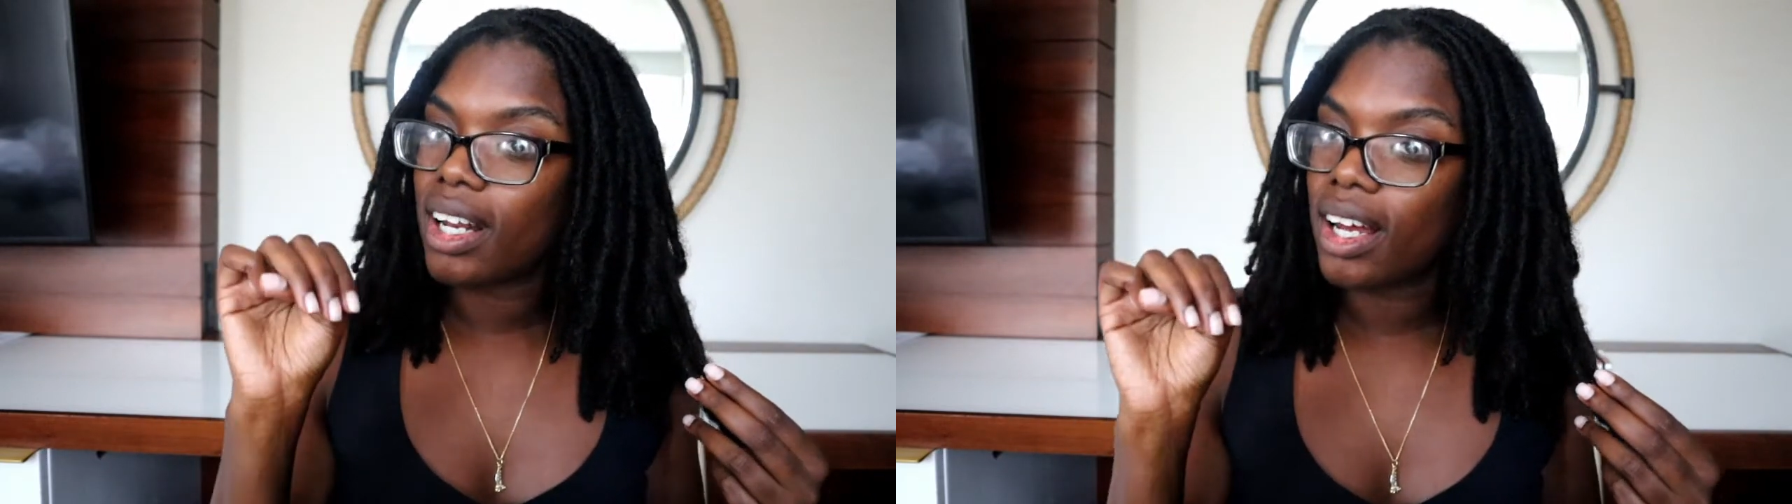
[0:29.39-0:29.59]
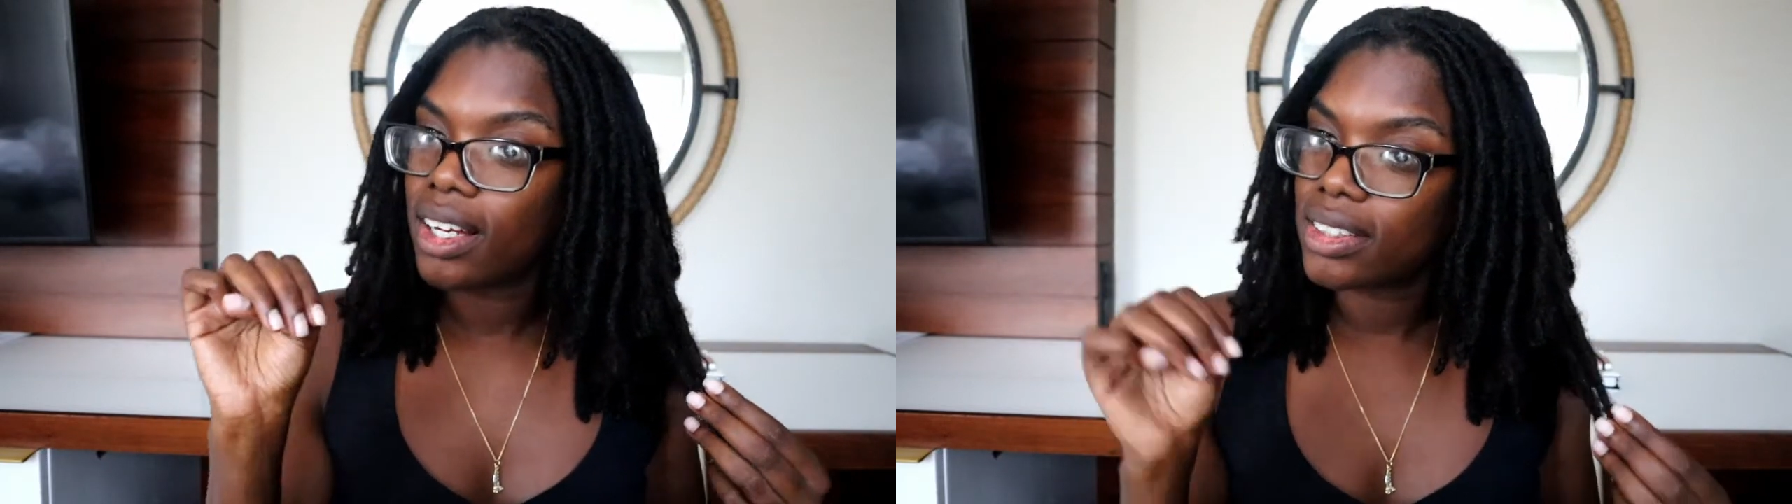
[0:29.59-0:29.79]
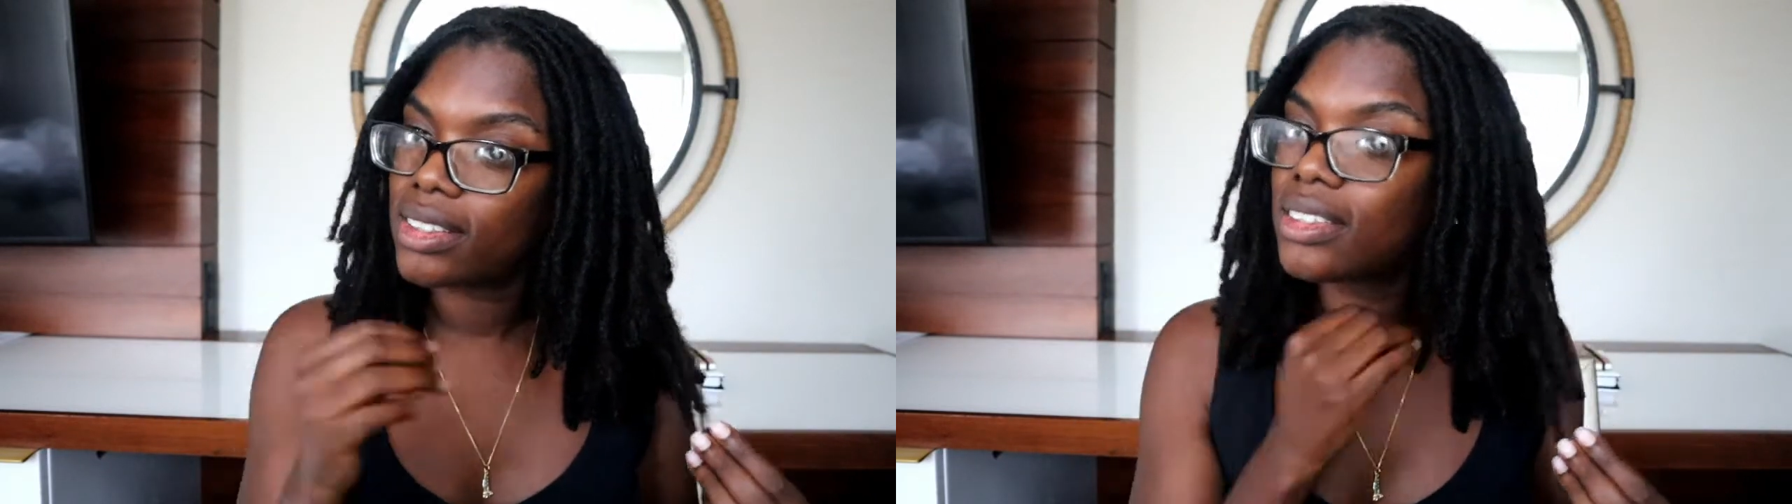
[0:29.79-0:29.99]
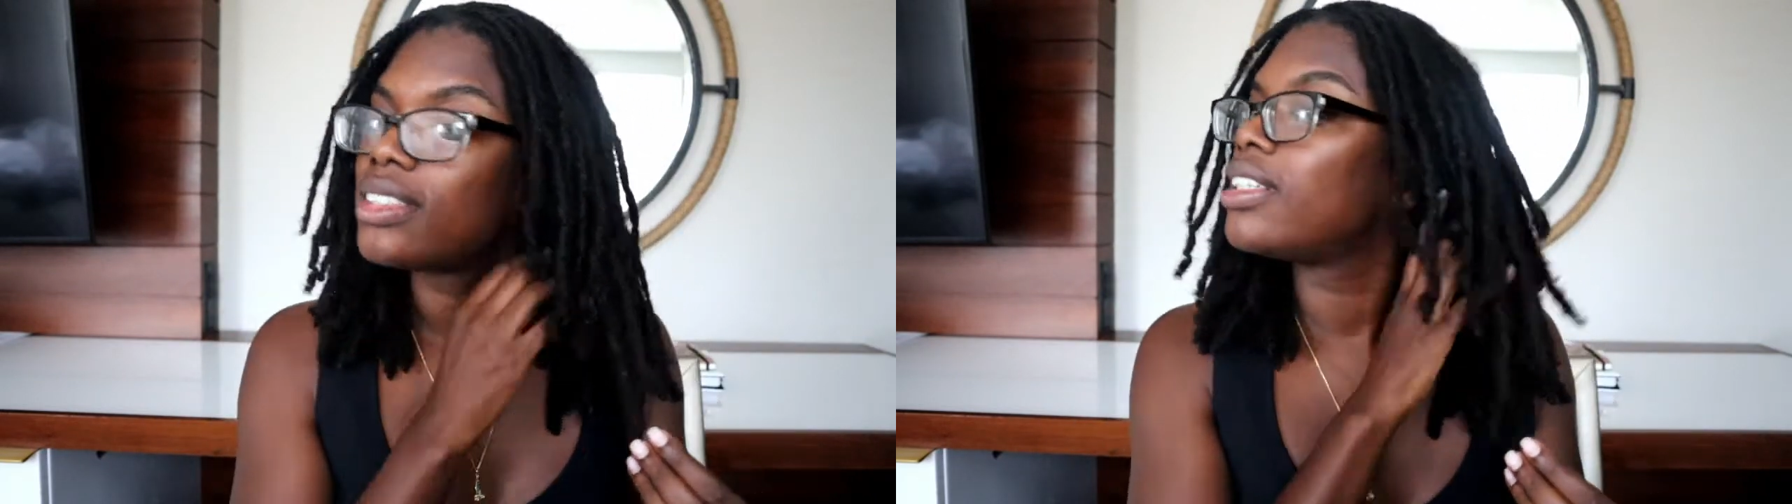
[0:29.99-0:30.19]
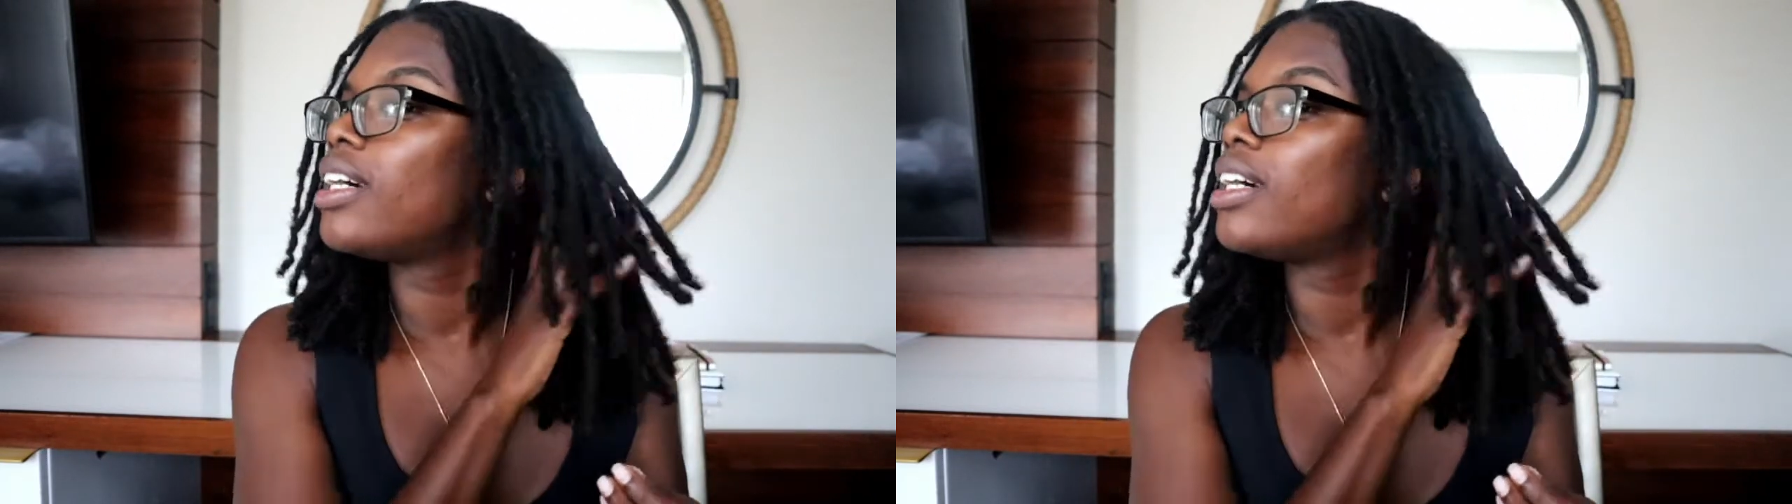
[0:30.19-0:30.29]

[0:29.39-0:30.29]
locks.